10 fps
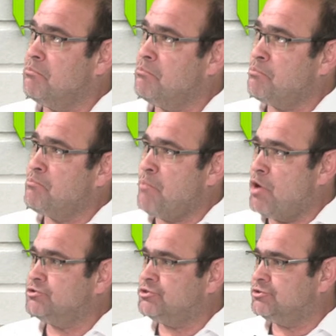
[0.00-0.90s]

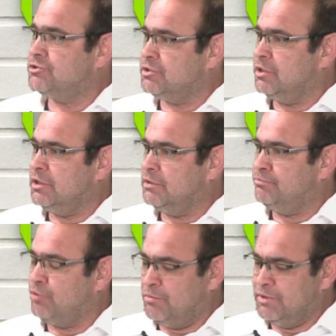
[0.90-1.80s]
most
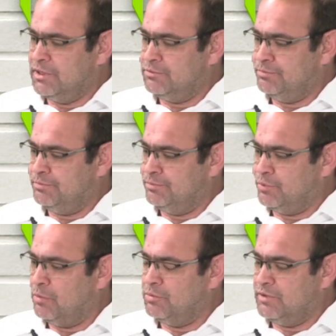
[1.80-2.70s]
prominent
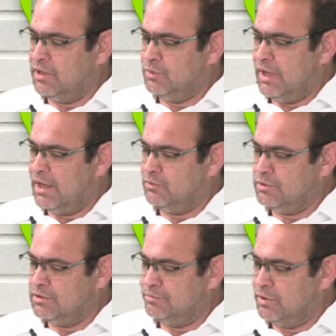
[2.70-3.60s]
problem that we had with
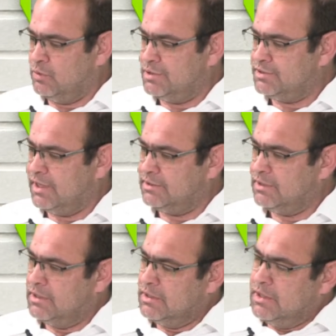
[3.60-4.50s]
the bill was that
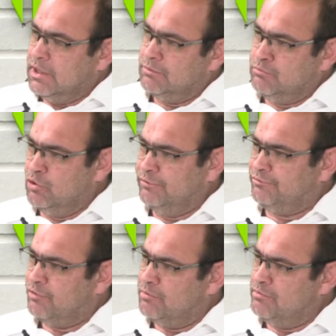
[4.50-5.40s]
it moved
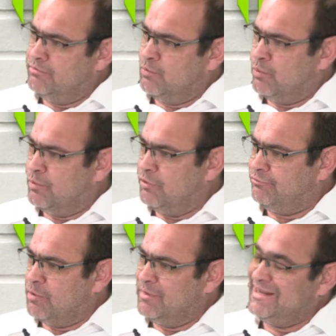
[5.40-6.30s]
from
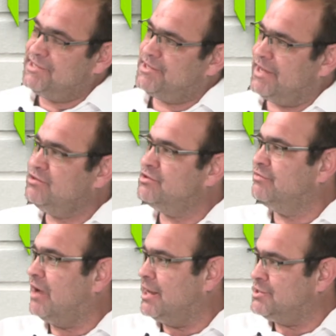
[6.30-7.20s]
an
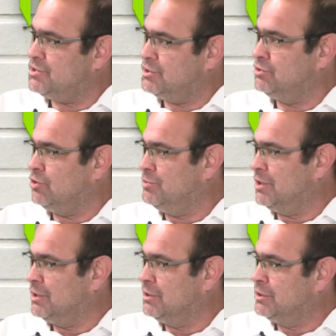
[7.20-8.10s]
incentivized
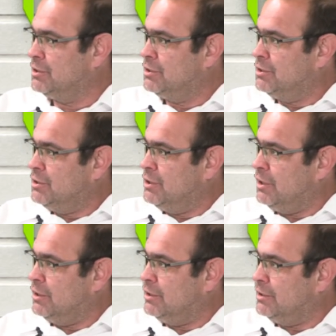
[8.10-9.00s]
economic
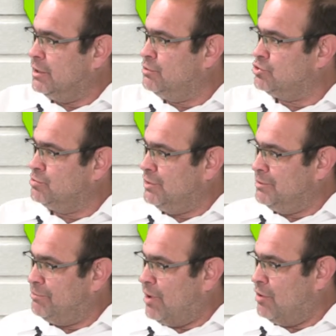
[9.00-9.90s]
equitable
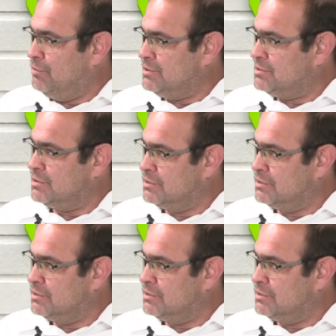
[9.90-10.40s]
empowerment